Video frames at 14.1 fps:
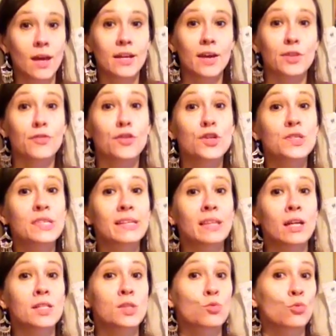Now, the first thing
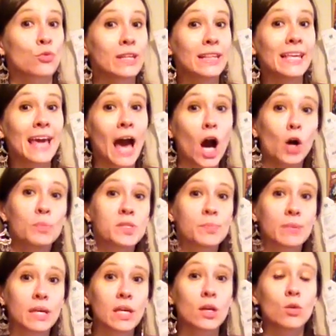that's really helped
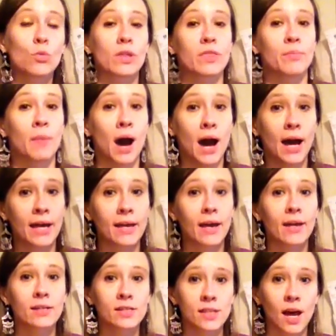me with my
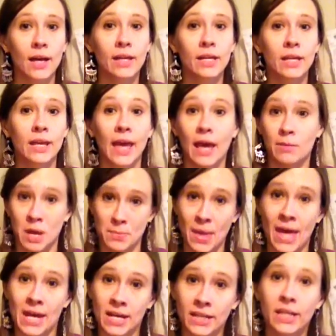anxiety and my
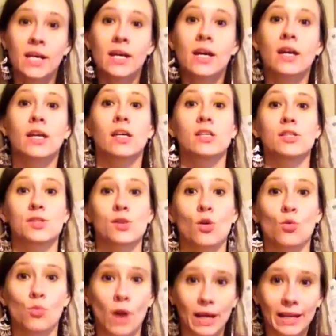panic is
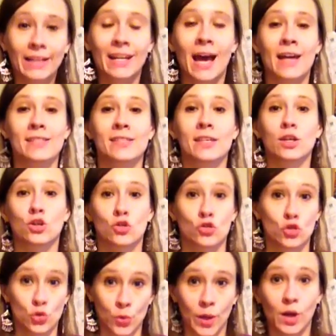recognizing
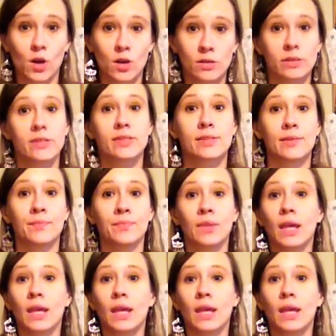triggers.